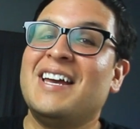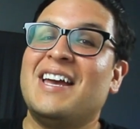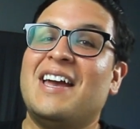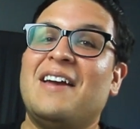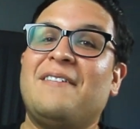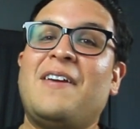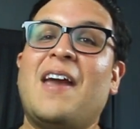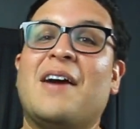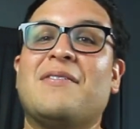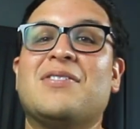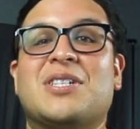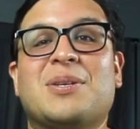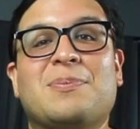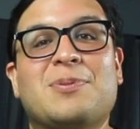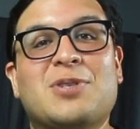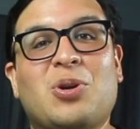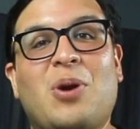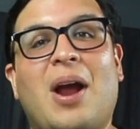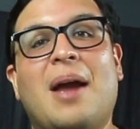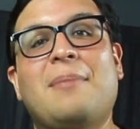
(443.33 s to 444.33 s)
If you haven't
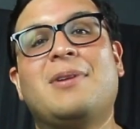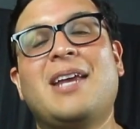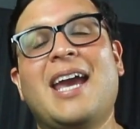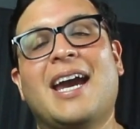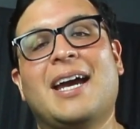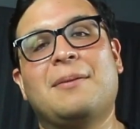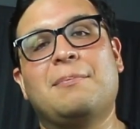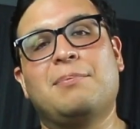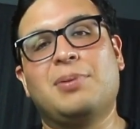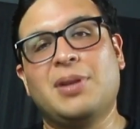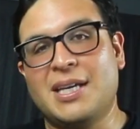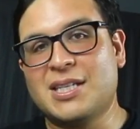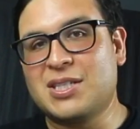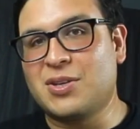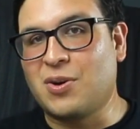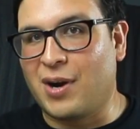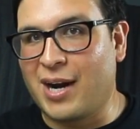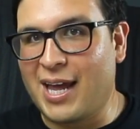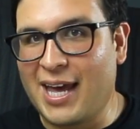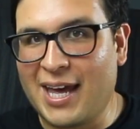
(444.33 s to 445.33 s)
subscribed yet, please
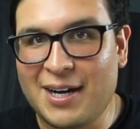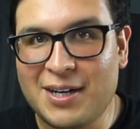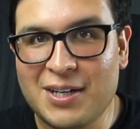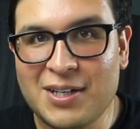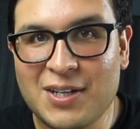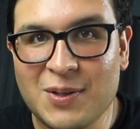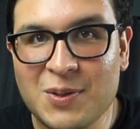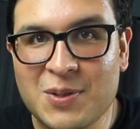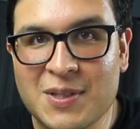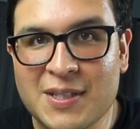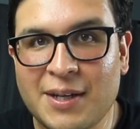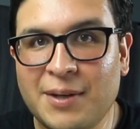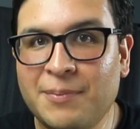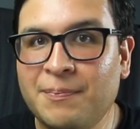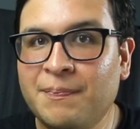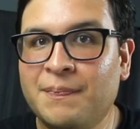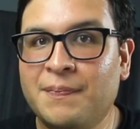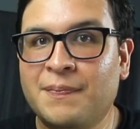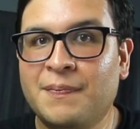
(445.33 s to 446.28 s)
go on ahead and do so.